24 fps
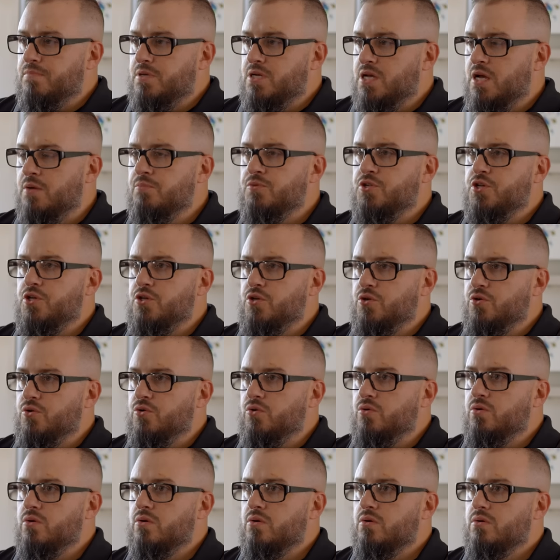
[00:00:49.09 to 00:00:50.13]

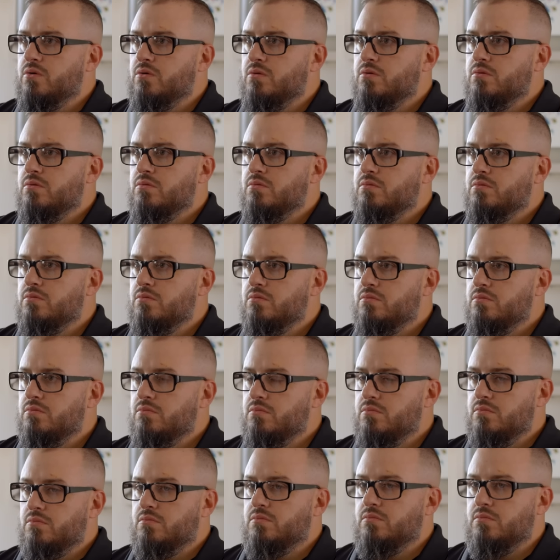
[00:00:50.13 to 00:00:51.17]
come-to-you
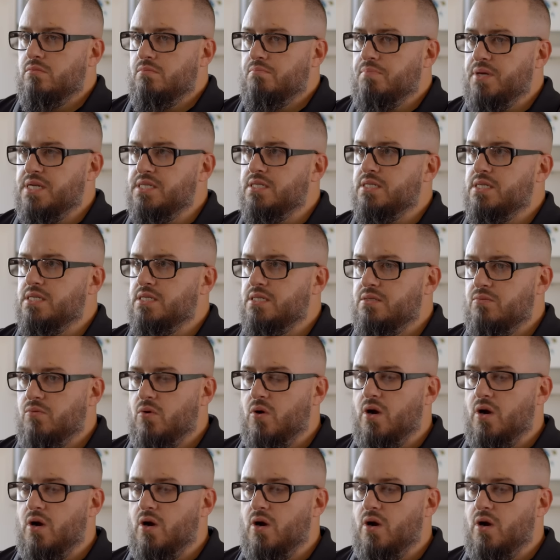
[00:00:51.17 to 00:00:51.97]
business